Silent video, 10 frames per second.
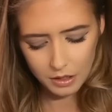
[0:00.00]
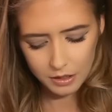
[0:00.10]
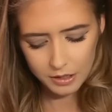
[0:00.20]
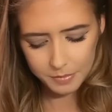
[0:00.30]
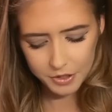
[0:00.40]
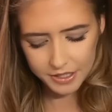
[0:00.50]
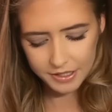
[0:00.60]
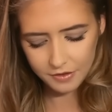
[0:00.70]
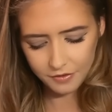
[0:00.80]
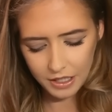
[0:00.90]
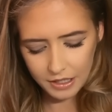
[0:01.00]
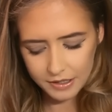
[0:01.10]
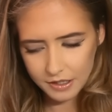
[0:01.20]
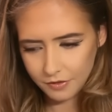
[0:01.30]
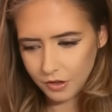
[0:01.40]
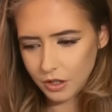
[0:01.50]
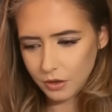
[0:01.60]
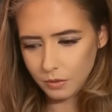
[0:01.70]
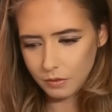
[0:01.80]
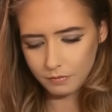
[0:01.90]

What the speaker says: This person's feelings for you.